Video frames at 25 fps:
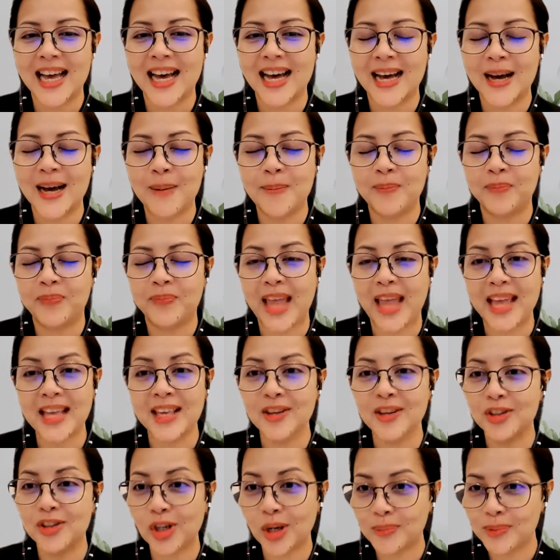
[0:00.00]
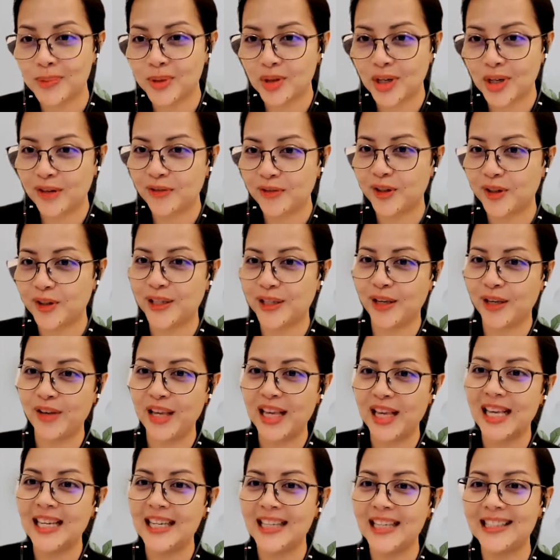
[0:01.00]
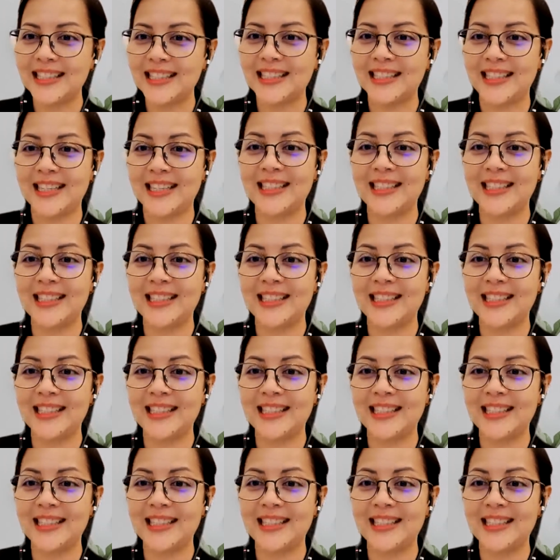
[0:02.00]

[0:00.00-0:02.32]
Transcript: Thank you, JobStreet, for giving us